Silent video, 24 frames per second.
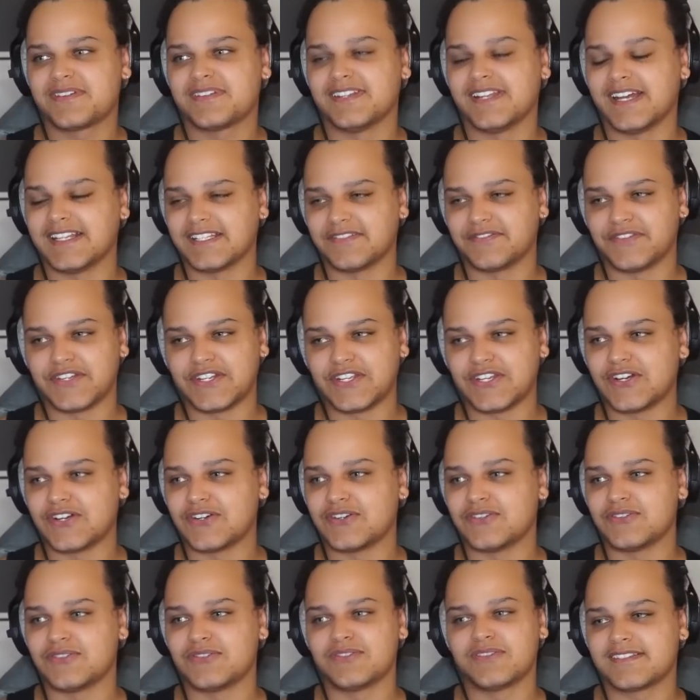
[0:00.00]
like the
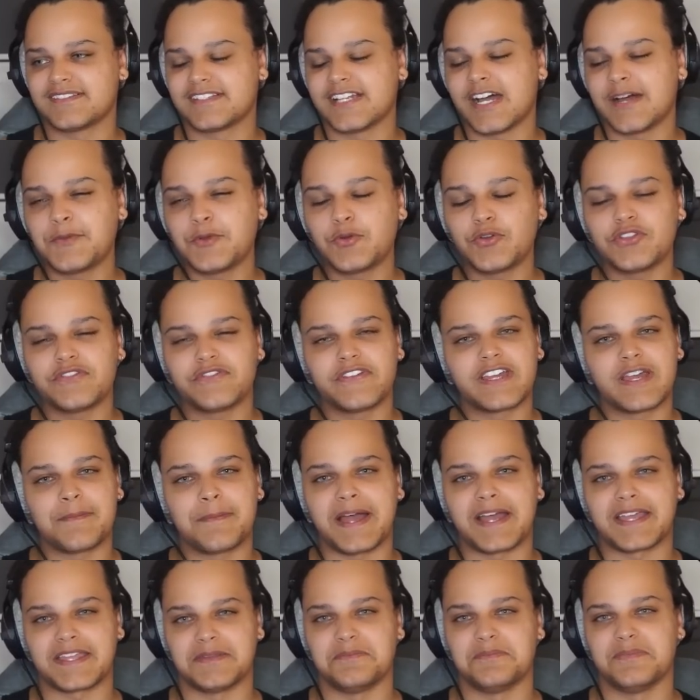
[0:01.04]
video. Tell me what you think
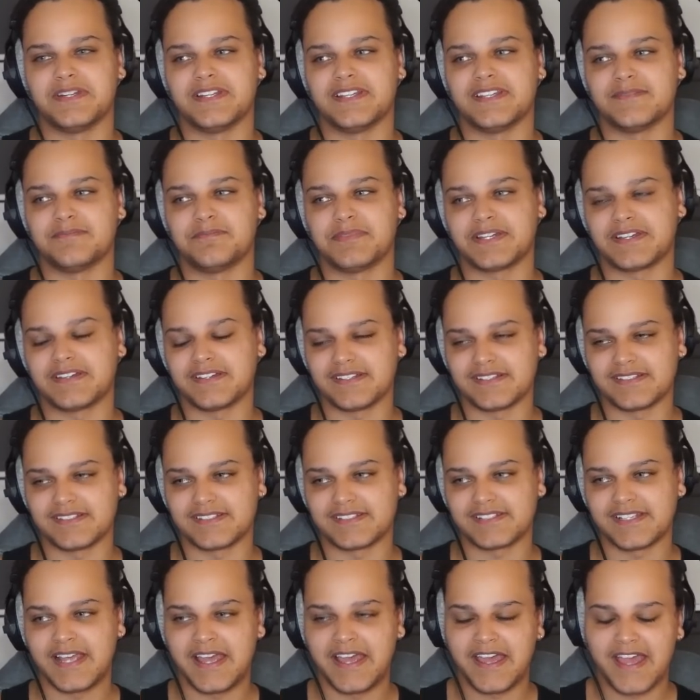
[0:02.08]
about Kimberly,
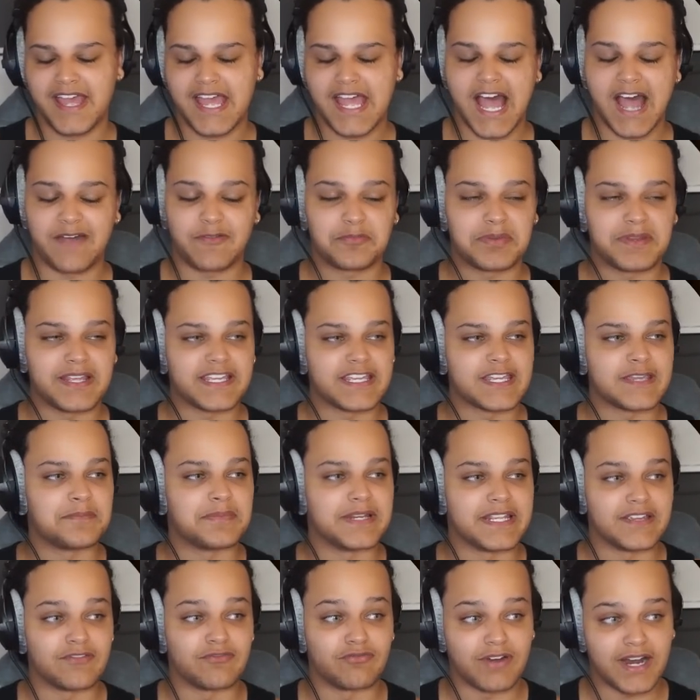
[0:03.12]
because I've been playing
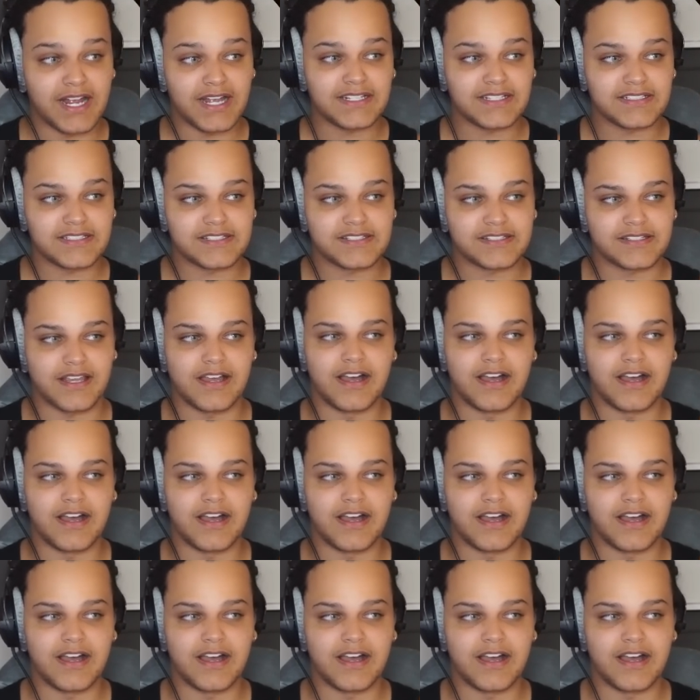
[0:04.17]
Kimberly in ranked.